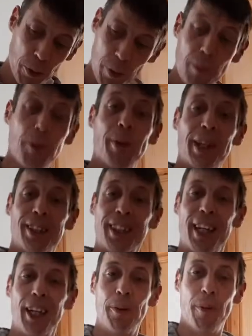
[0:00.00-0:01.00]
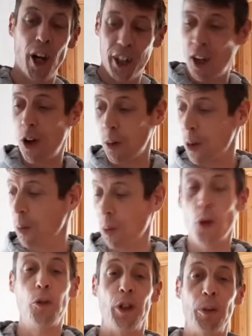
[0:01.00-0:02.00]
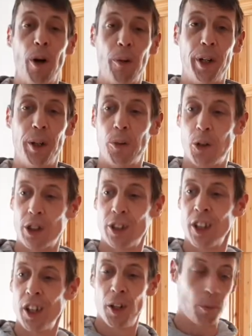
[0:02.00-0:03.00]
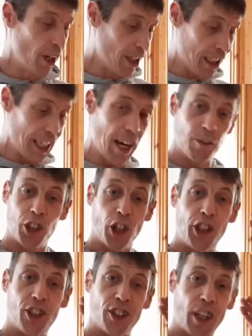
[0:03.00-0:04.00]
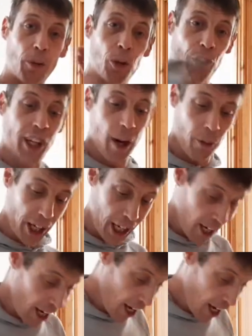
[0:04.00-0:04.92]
be probably best to get him. I know roughly what way it works. basically you have joists that run that way